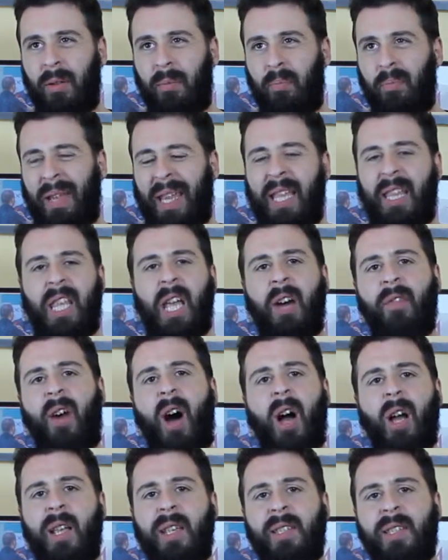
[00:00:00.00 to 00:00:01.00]
beginning of
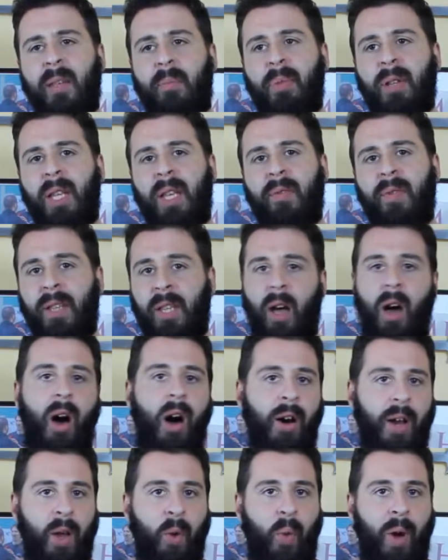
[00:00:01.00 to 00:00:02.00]
August, I believe, in
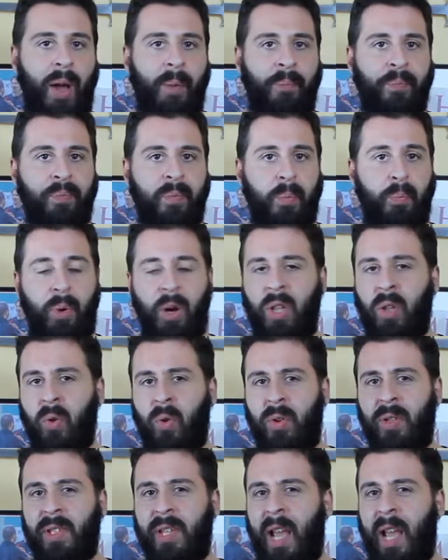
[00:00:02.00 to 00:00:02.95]
Ottawa, Point North.